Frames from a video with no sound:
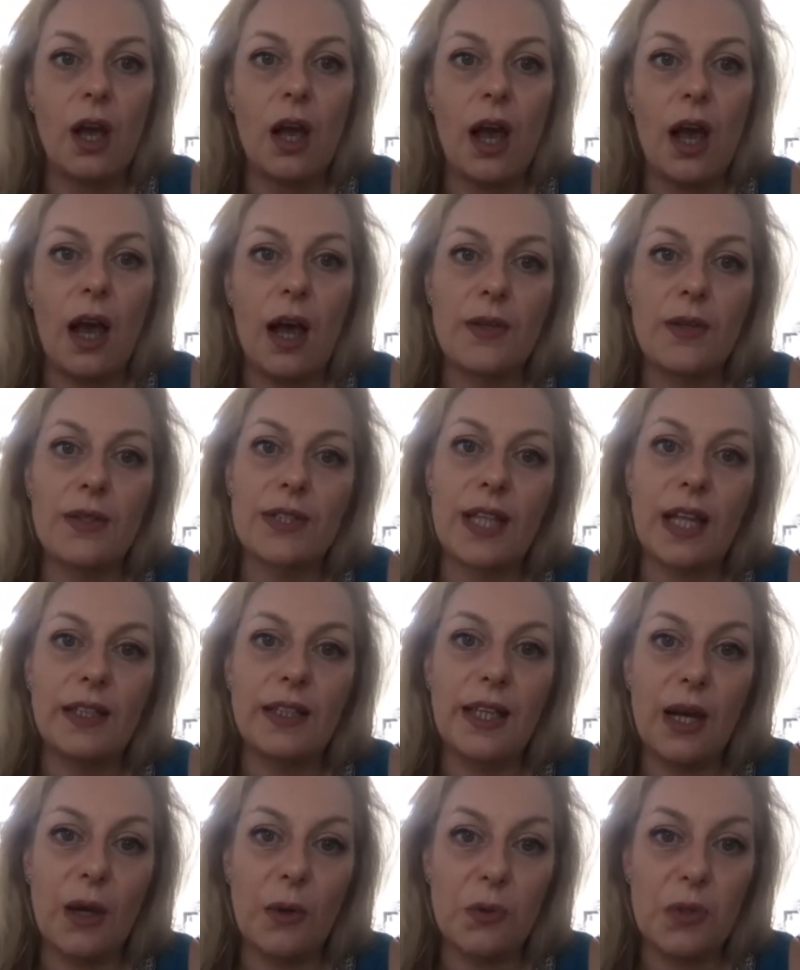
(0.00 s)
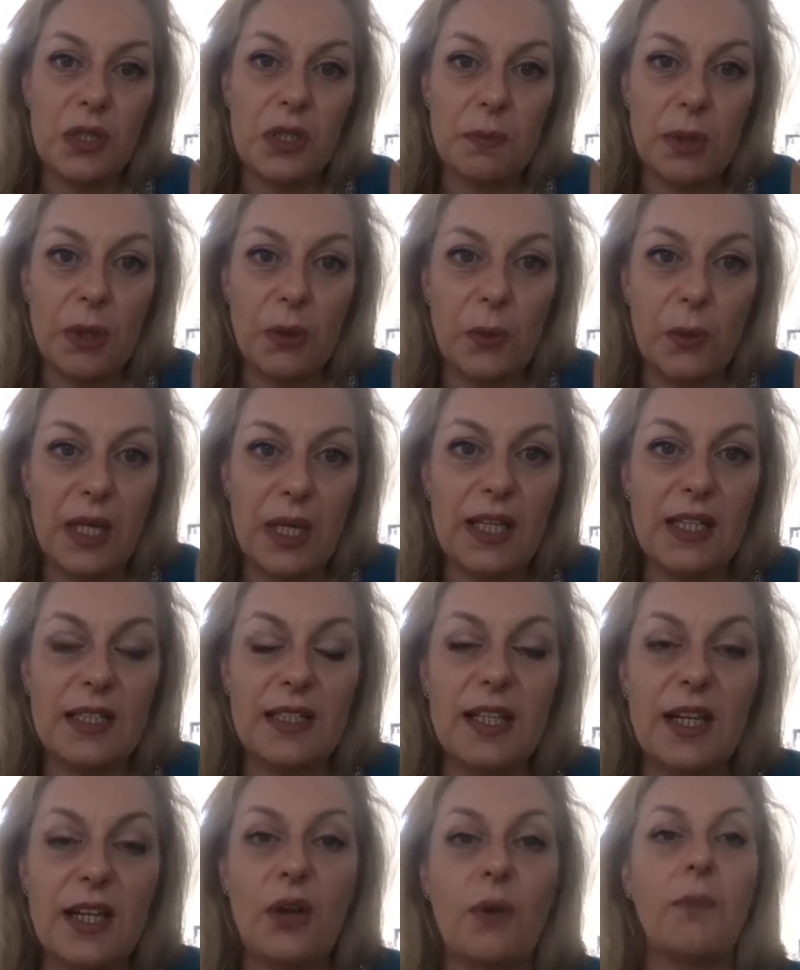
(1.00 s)
Ah, study hours per week is
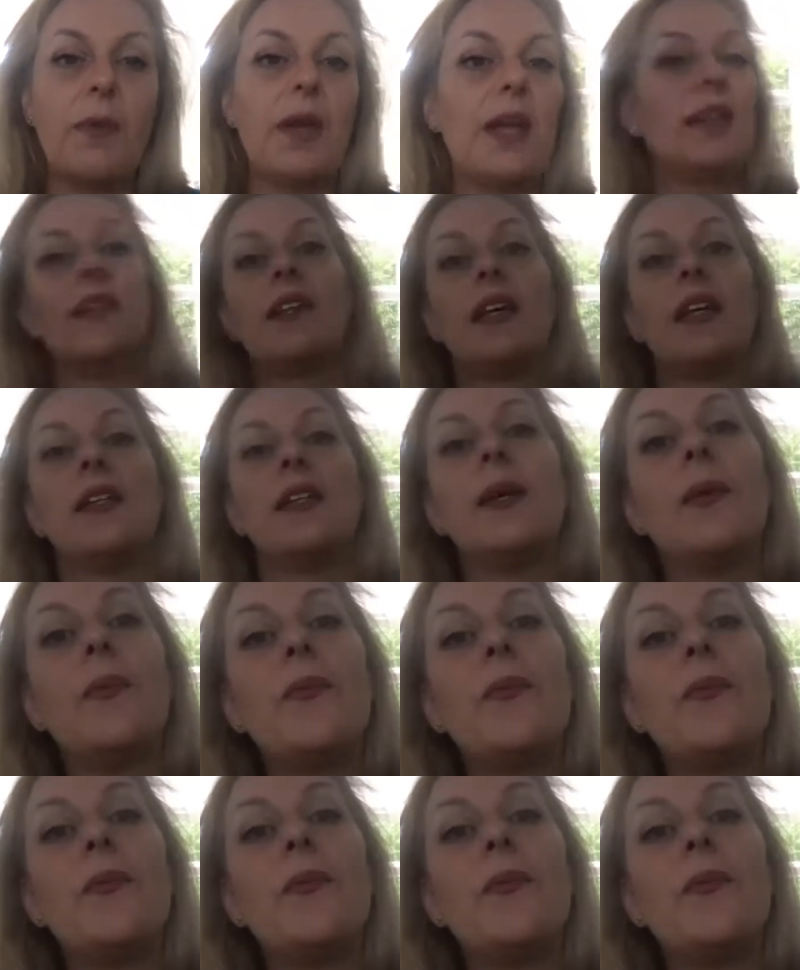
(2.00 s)
recommended.